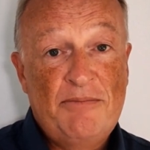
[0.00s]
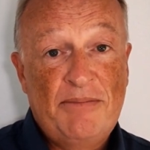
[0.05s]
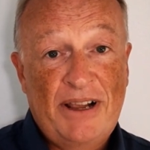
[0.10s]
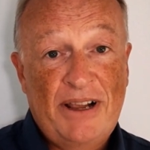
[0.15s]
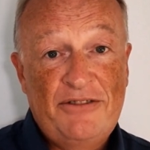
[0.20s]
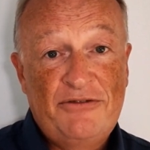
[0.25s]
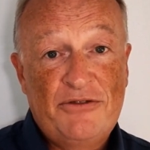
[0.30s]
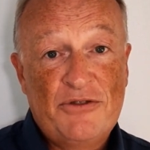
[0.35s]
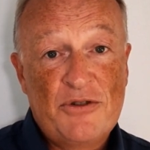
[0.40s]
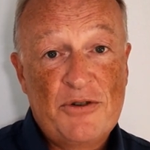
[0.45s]

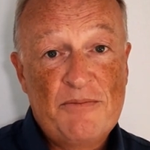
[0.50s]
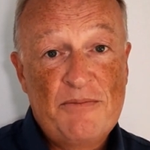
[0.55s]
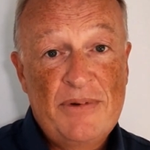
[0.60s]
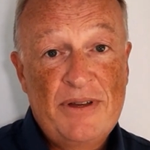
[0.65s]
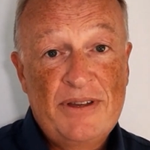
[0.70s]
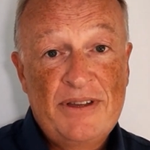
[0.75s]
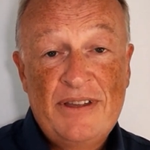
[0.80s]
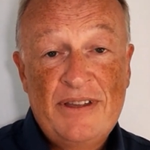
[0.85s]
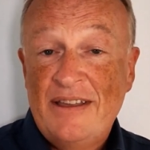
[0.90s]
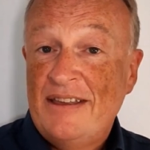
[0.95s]
platform,
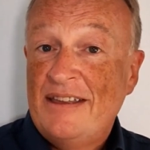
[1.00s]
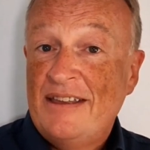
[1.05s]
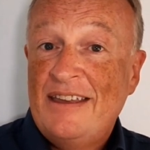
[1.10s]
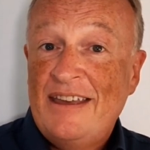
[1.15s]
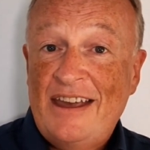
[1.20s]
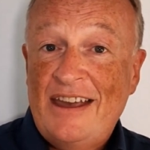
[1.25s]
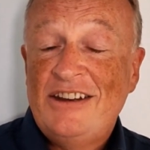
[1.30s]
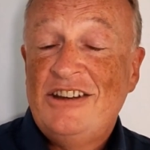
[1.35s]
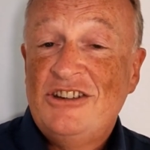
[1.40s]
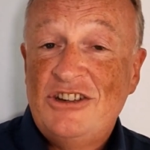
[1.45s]

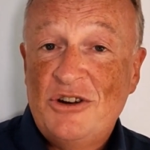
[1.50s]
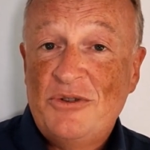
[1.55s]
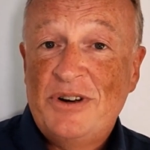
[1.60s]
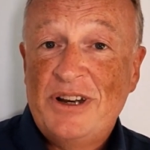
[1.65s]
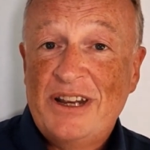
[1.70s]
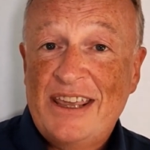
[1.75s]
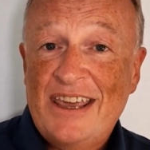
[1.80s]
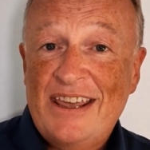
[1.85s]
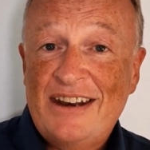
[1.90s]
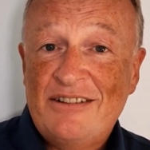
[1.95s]
and you don't want
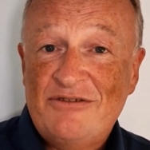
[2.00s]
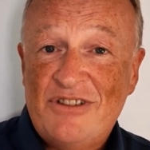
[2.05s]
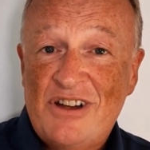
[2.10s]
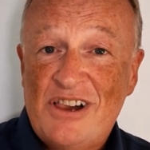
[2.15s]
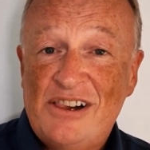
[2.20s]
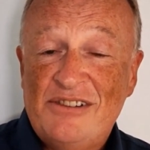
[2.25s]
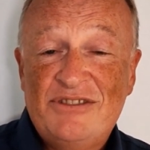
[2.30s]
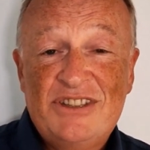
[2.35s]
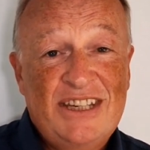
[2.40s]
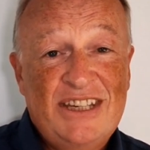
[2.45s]
to get
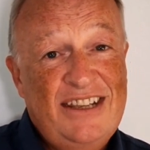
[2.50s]
involved